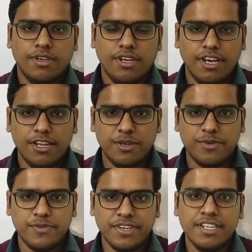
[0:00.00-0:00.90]
Hello
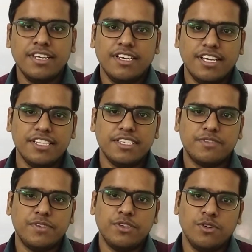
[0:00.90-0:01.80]
everyone, in this
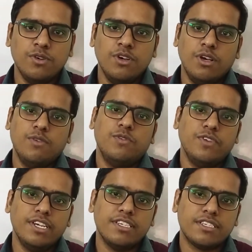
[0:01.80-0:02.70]
video we
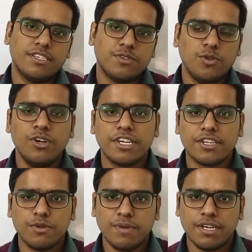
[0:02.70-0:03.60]
will discuss all
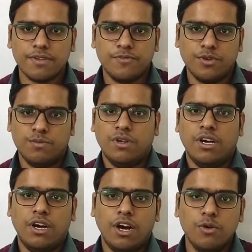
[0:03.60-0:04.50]
trigonometric formula,
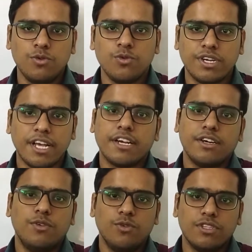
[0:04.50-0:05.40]
how to crack
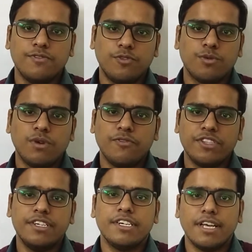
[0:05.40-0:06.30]
all the formula
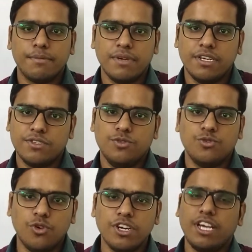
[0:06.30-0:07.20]
within 10 minutes. You
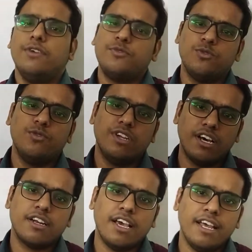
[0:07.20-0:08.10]
don't have to
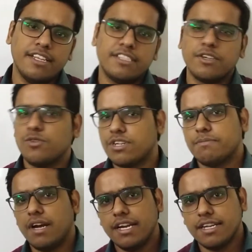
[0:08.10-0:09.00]
learn anything or
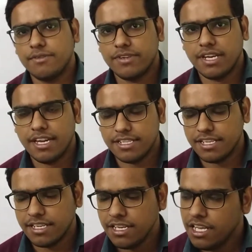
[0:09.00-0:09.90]
remind
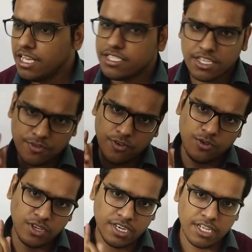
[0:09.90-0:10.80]
anything, just follow
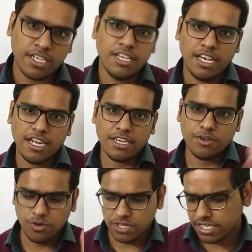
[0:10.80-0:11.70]
the trick and
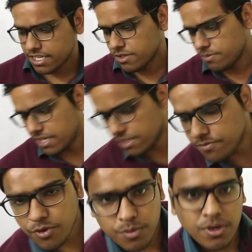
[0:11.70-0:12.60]
all the trigonometric
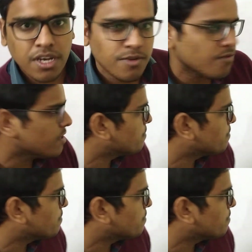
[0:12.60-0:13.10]
formula will